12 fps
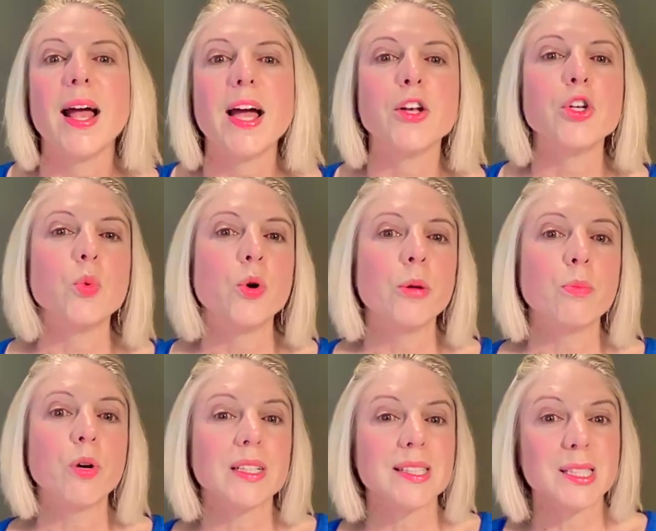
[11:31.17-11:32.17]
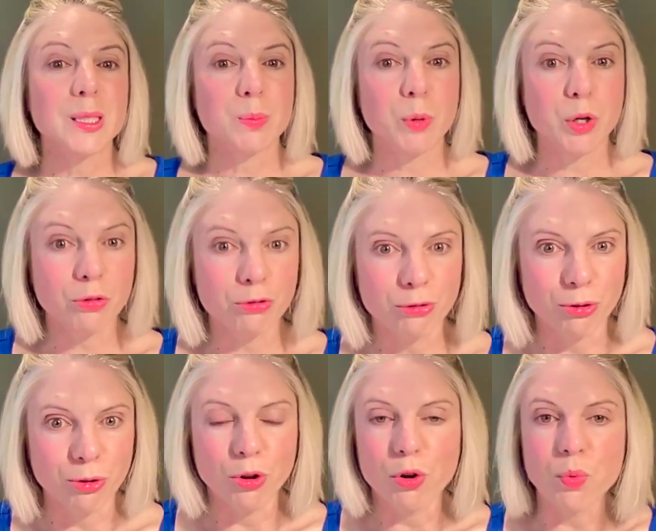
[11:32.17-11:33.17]
And you want to bring a
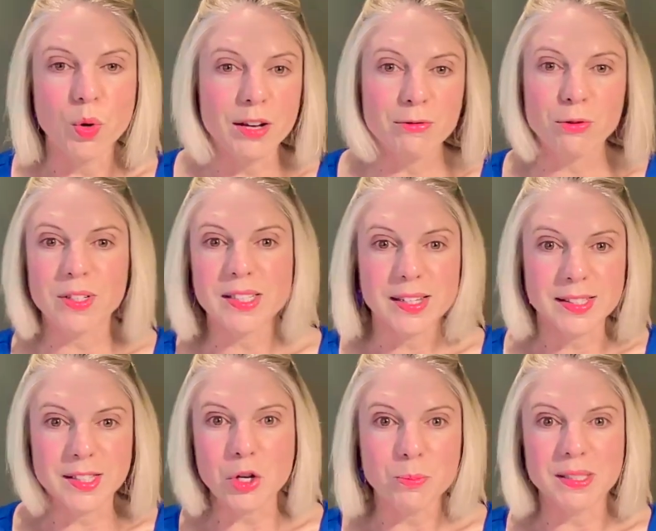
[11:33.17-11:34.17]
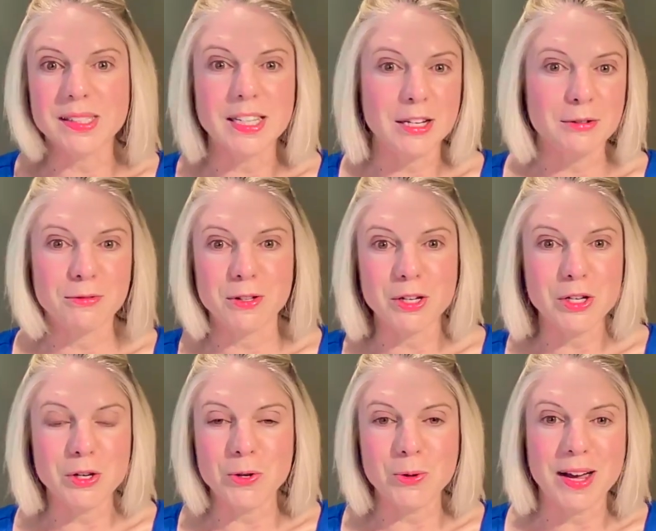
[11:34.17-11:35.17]
spoonful of whatever it is that you perceive that
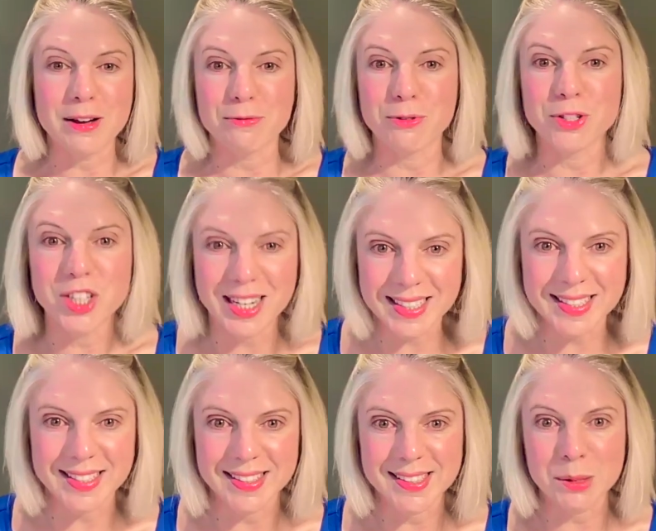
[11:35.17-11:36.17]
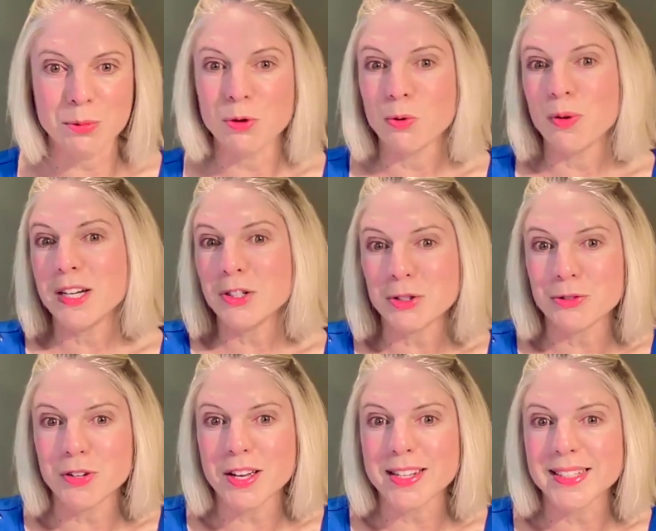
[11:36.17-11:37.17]
you have rejected. So if you're an
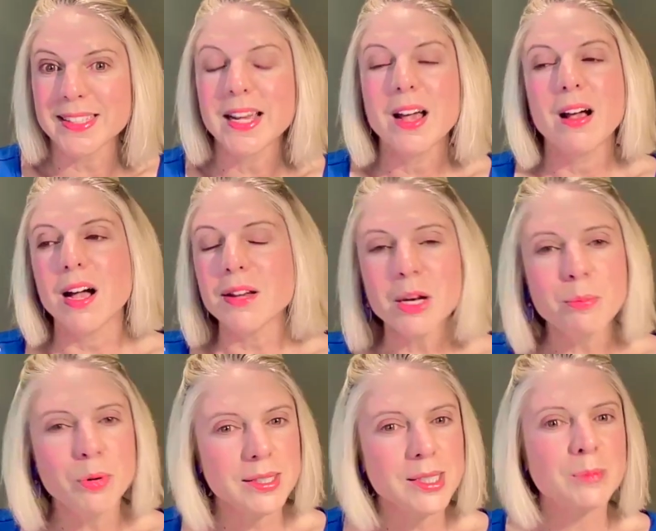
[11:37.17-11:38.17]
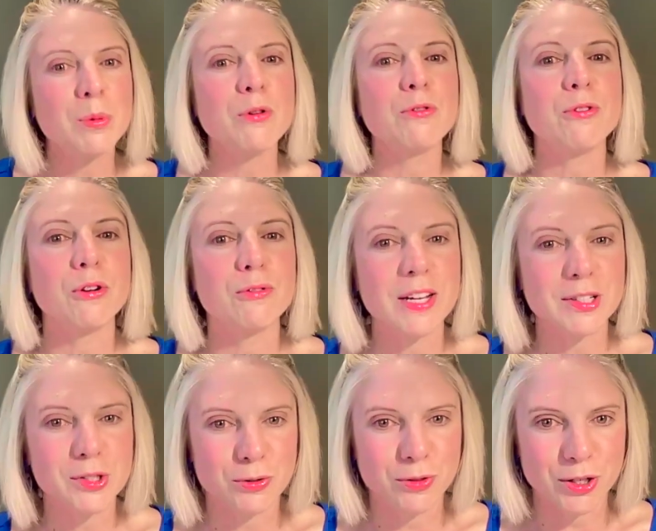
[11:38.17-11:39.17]
introvert, I'm going to bring a spoonful of
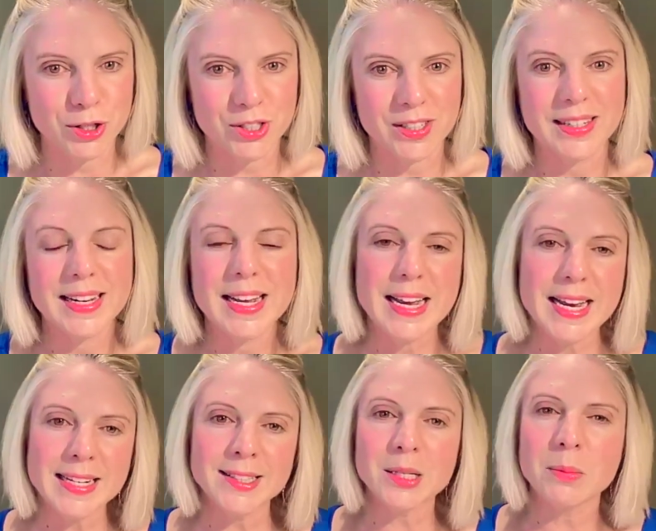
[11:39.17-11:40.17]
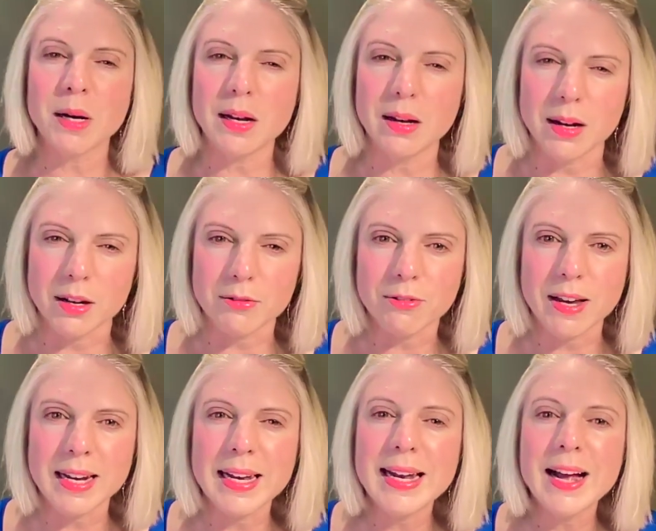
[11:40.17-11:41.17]
extroversion into my life
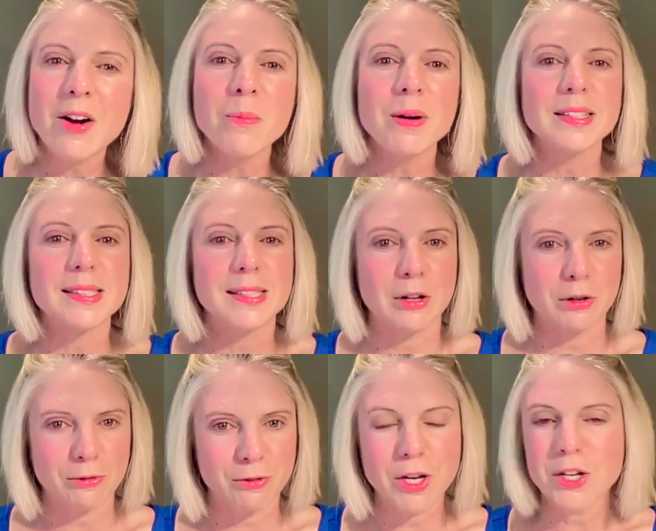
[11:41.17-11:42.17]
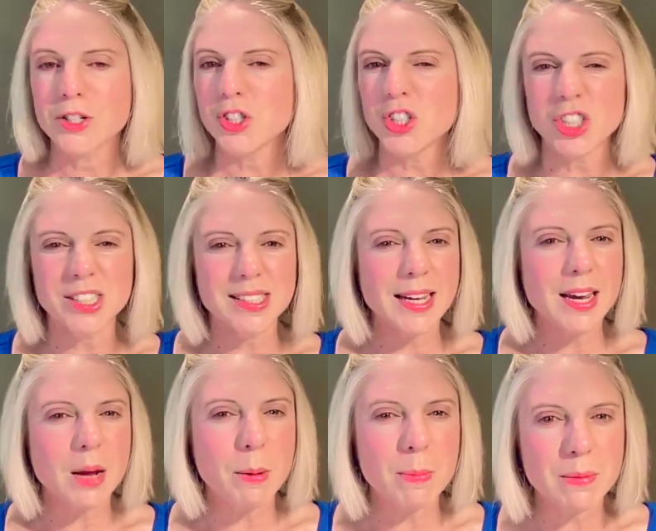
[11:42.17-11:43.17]
and allow myself to just
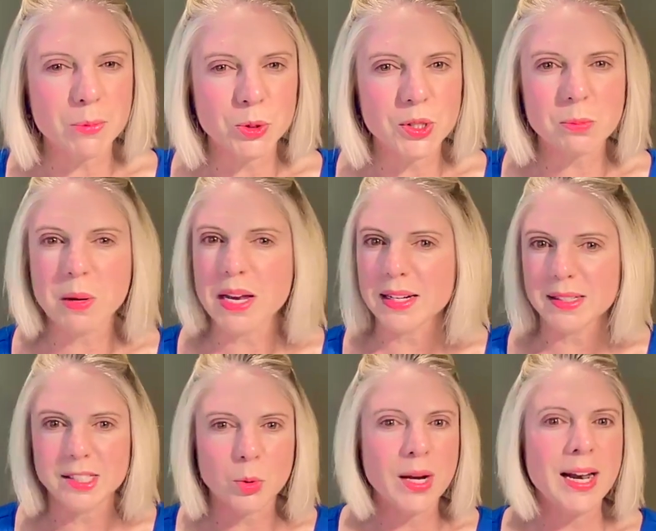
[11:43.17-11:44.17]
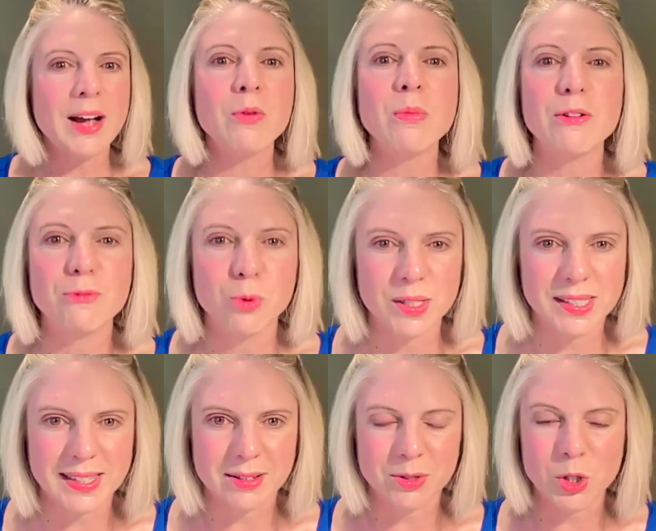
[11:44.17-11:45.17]
take up a bit more space, to allow my
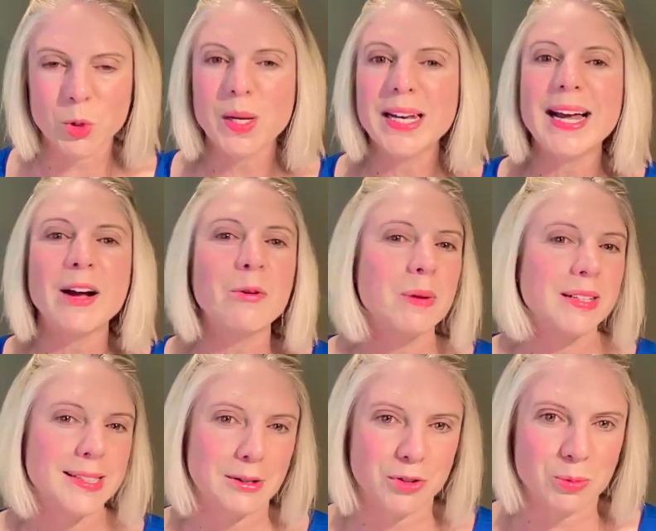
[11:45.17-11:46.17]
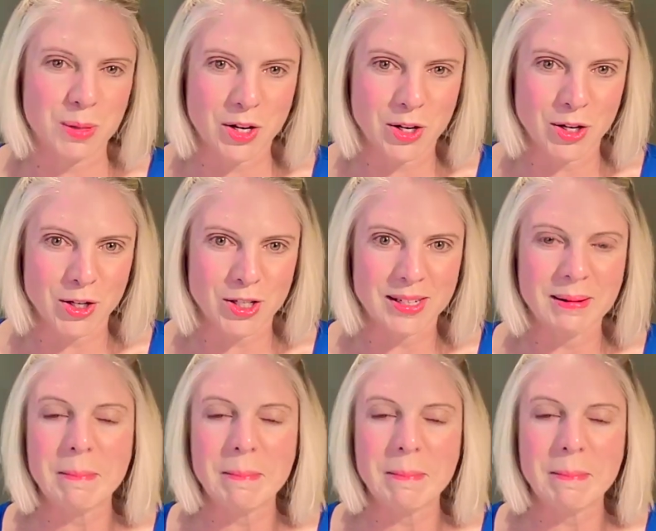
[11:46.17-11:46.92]
voice out, to allow myself to be heard.